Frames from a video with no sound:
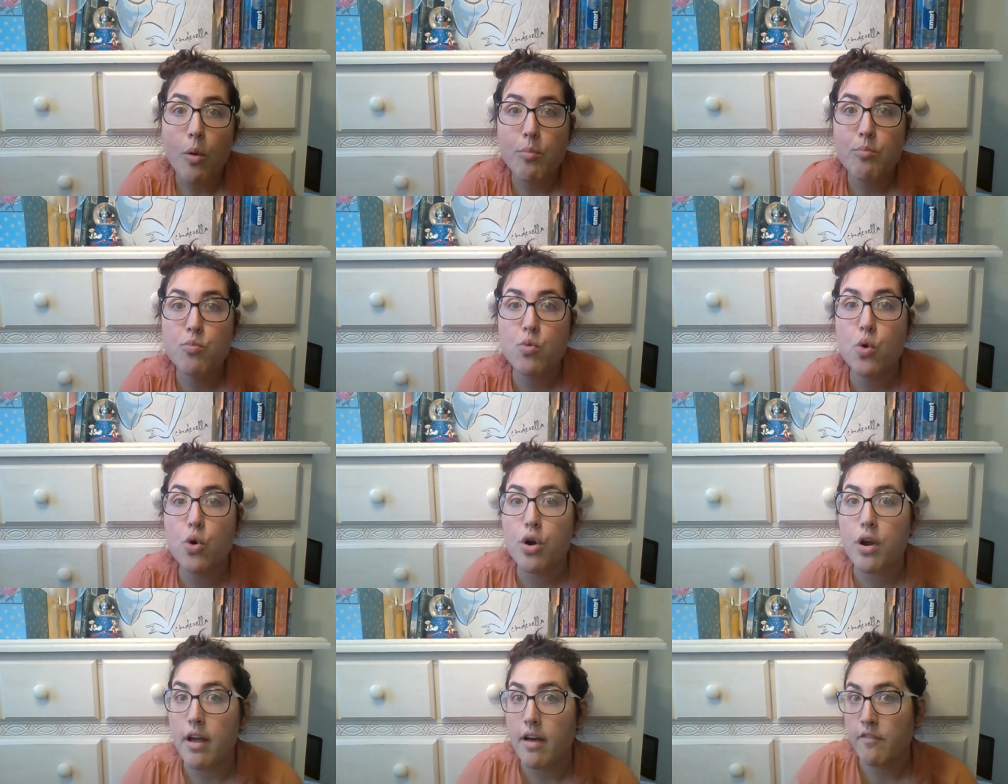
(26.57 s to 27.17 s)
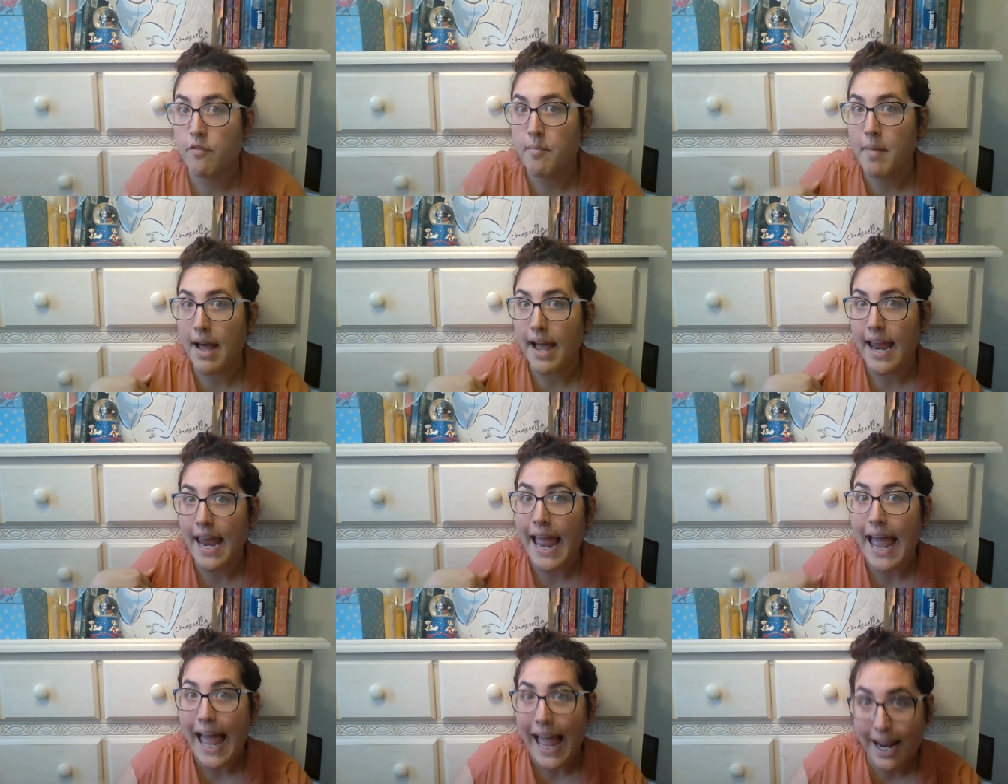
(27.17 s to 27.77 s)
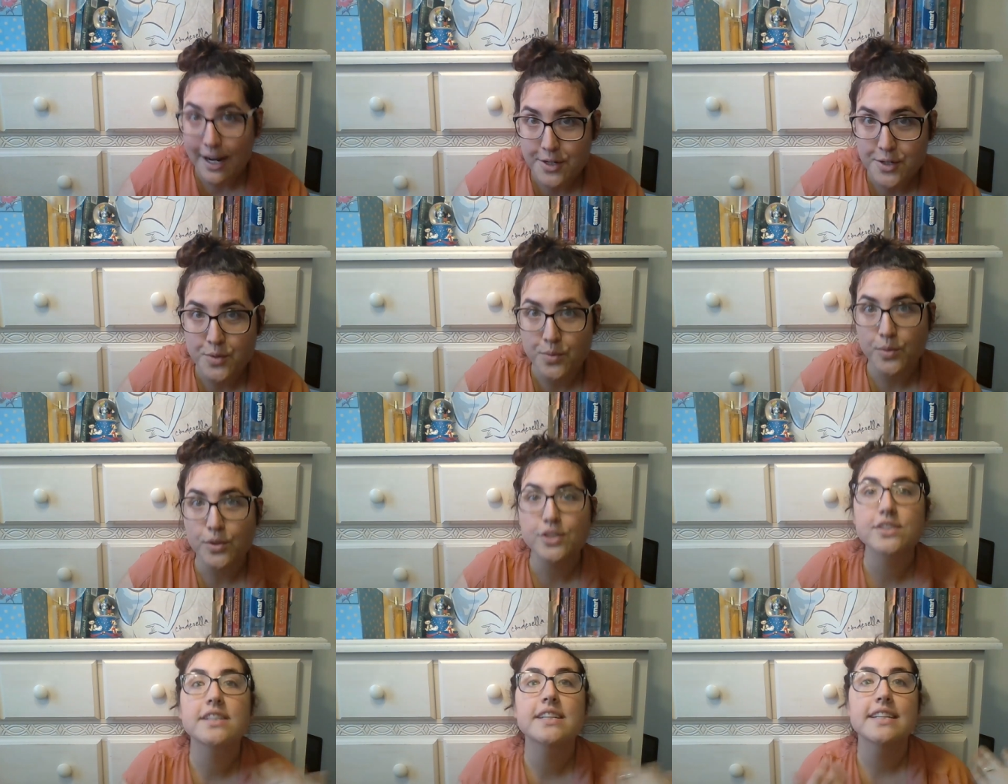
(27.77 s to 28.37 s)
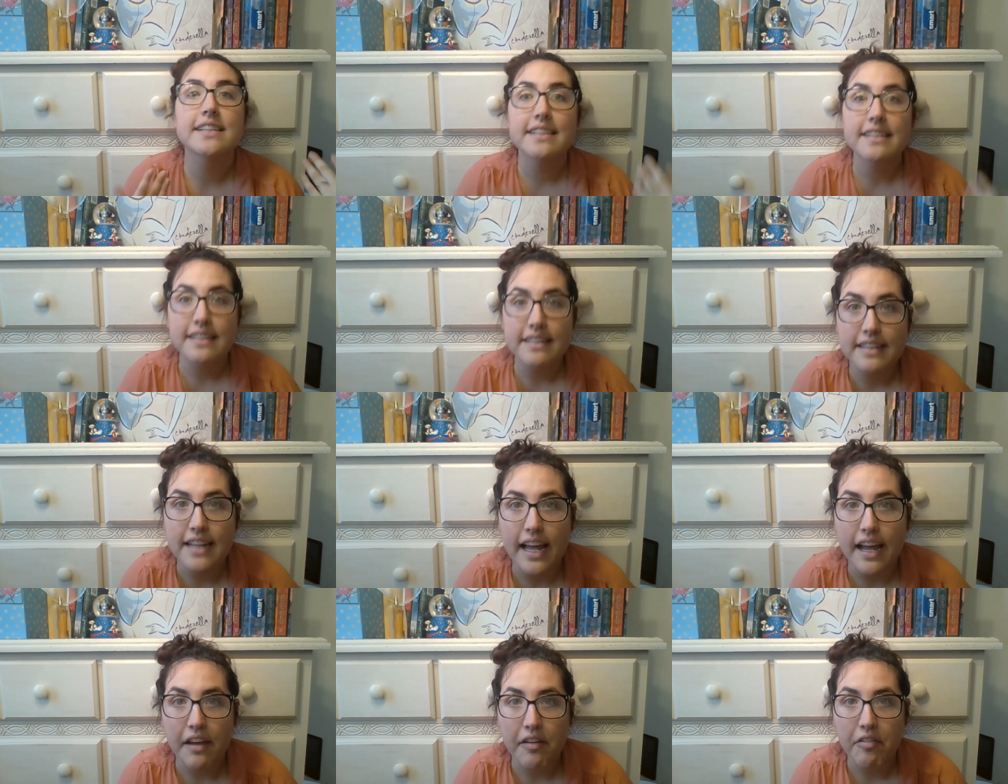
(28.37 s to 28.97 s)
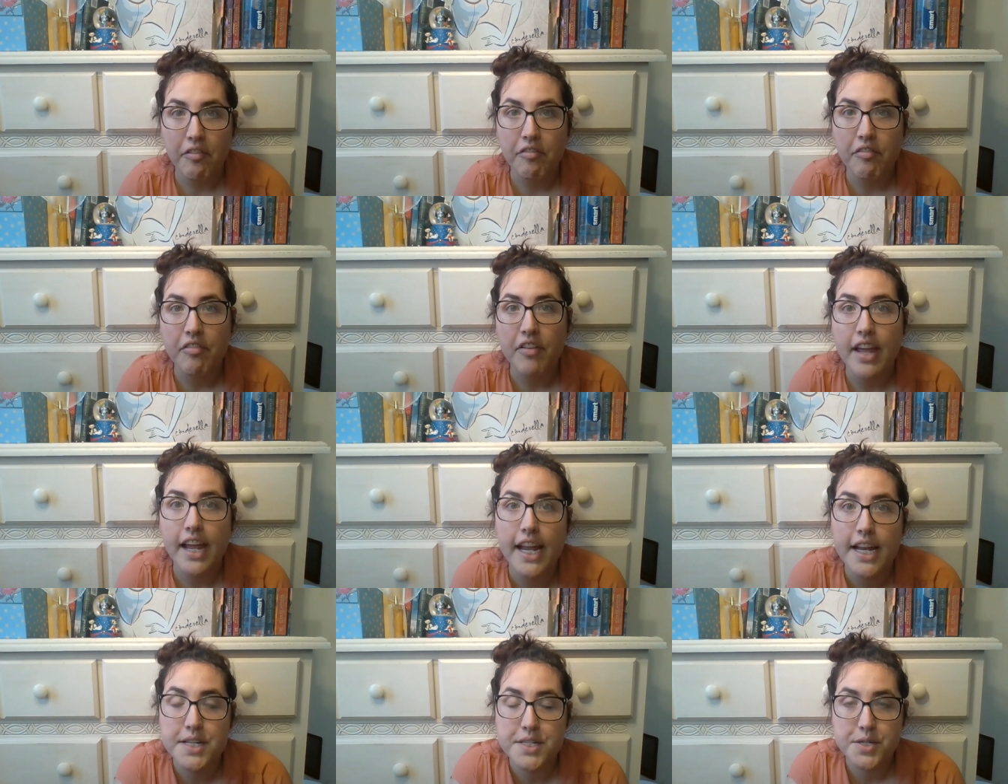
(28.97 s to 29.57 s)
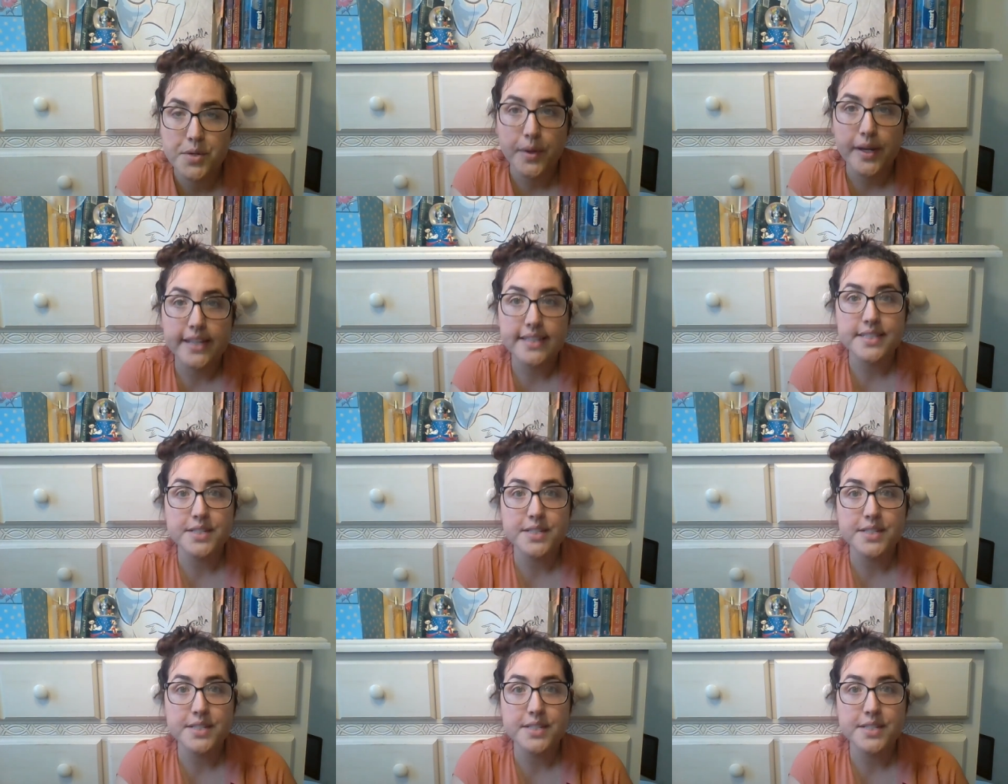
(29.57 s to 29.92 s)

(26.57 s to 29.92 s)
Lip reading: more of my actual life into it.